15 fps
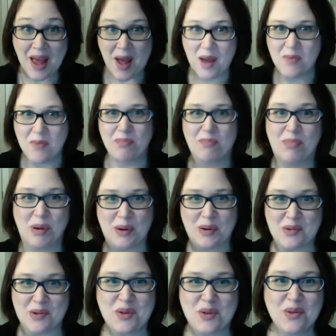
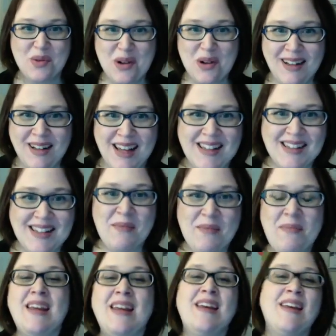Bonjour les
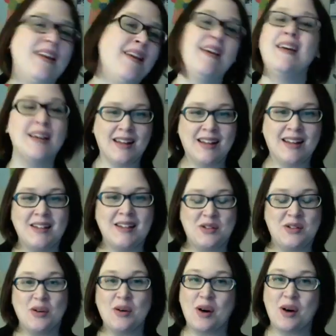amis, it is
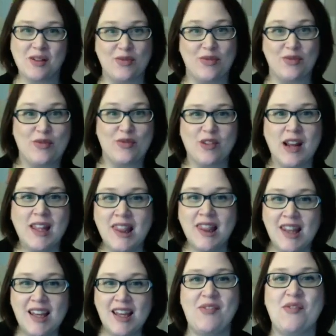your
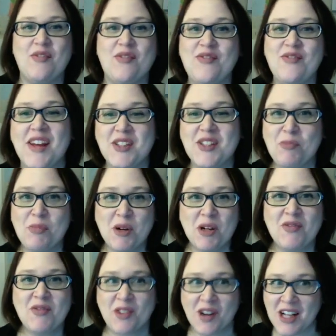friendly Facebook
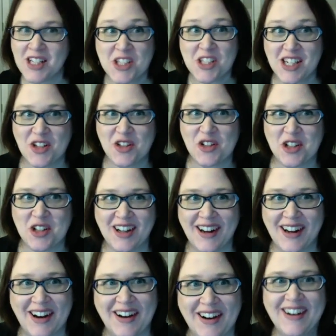French teacher
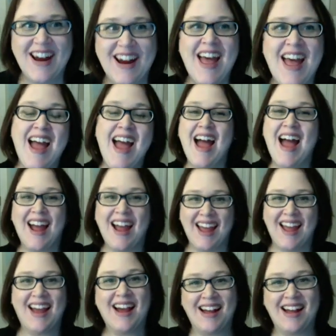here.
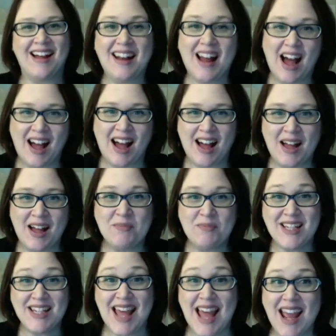And
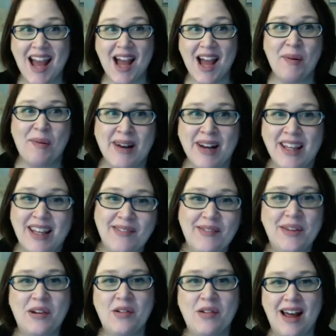today I want to give
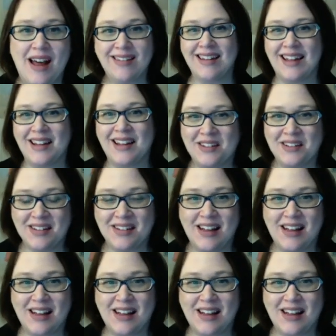you a little